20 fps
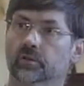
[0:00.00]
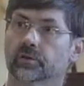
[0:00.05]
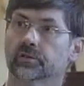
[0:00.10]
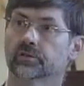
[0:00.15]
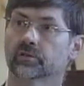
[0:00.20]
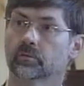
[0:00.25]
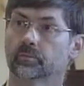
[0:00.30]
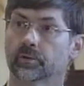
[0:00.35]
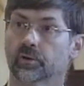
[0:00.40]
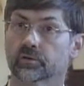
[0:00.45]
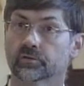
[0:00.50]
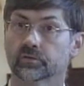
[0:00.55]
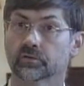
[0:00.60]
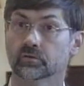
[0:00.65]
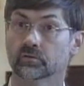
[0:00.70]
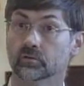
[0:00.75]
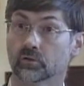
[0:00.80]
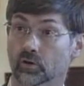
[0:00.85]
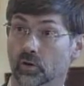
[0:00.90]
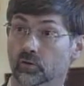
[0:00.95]
sir, as the
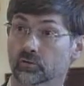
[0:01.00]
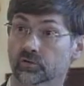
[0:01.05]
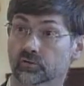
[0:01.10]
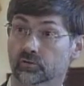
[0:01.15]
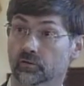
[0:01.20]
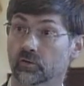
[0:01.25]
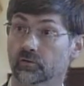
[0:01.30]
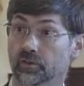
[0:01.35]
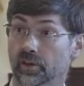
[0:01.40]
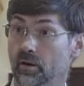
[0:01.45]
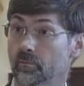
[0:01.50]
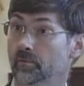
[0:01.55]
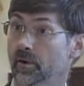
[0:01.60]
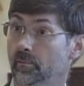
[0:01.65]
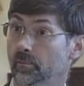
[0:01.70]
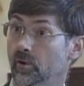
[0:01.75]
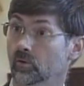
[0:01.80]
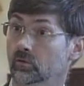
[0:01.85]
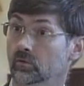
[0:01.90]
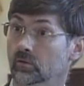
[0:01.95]
person who ghost wrote that
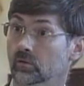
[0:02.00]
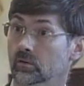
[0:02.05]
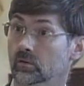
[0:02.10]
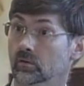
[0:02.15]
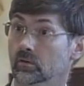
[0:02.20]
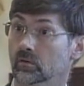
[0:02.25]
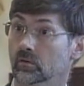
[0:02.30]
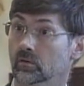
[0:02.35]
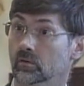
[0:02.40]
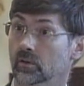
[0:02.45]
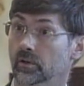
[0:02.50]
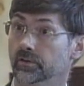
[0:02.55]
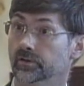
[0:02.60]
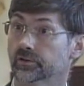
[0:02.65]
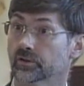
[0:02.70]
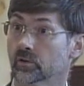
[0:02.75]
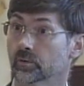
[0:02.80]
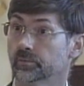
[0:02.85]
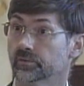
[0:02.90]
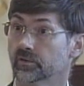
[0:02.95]
memo, in
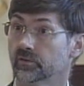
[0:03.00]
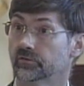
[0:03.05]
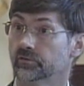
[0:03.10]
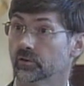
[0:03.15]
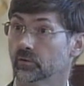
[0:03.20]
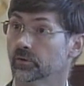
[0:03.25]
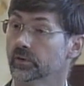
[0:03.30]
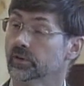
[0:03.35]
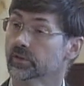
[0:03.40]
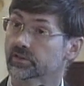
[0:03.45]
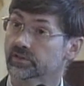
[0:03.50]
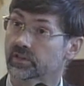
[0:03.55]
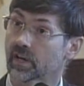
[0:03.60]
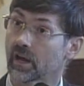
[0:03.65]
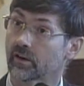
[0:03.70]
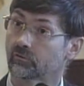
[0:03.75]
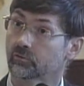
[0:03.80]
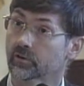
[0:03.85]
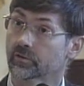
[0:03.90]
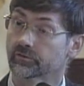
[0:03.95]
terms of doing the
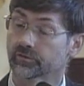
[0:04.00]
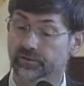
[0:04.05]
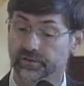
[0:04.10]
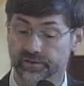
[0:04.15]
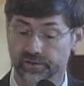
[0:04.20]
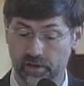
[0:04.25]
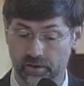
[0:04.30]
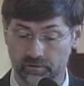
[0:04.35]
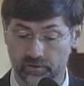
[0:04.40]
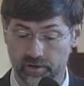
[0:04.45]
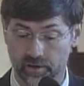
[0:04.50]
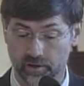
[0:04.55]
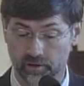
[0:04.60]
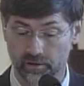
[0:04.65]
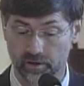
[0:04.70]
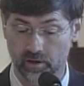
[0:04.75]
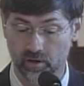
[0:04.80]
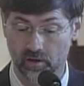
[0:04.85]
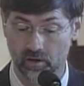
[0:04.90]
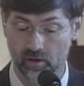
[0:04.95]
staff work for the
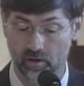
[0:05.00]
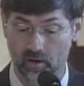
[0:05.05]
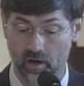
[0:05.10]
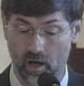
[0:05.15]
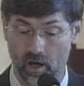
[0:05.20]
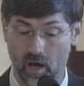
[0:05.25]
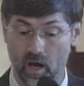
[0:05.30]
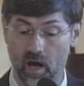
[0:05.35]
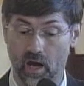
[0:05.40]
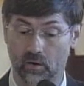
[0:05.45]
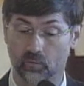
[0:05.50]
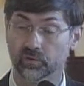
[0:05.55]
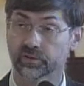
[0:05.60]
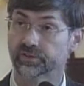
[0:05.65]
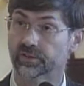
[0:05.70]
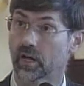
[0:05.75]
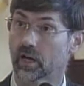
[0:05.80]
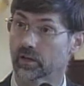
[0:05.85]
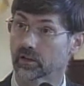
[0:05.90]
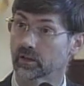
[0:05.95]
Secretary, I
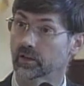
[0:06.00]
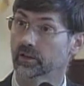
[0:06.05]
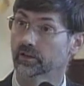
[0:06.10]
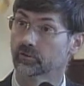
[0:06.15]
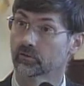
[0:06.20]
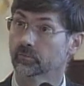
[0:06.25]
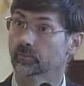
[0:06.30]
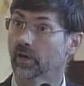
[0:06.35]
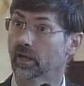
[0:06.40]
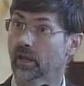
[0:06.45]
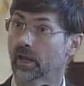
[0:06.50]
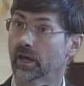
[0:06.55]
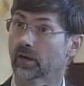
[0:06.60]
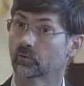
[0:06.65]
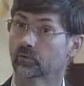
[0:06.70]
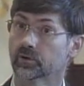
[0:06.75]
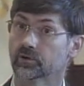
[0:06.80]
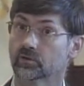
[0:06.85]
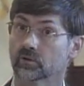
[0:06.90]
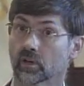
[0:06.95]
was not clear in my
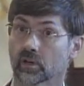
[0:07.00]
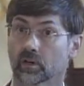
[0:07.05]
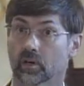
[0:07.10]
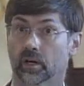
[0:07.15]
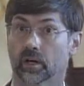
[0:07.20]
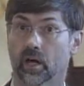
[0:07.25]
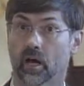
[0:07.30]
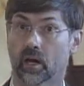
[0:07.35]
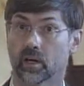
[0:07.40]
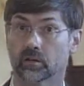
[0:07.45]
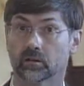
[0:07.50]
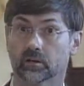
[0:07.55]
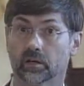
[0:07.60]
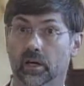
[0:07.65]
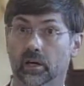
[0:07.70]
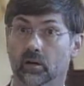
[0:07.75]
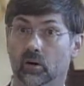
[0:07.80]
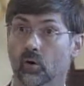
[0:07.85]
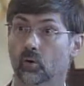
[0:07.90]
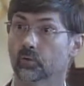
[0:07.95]
language, and I
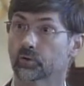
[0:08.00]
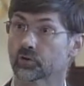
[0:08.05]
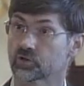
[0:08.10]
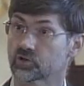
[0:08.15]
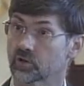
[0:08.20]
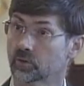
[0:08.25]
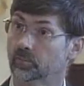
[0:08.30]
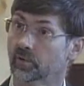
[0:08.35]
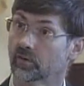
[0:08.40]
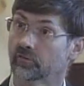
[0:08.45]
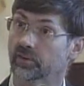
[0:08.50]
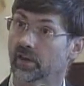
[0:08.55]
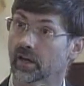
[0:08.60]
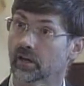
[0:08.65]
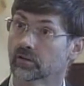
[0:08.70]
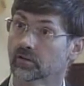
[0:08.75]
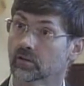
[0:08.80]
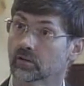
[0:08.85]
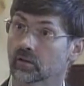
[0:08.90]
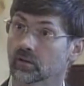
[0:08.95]
take ownership of that.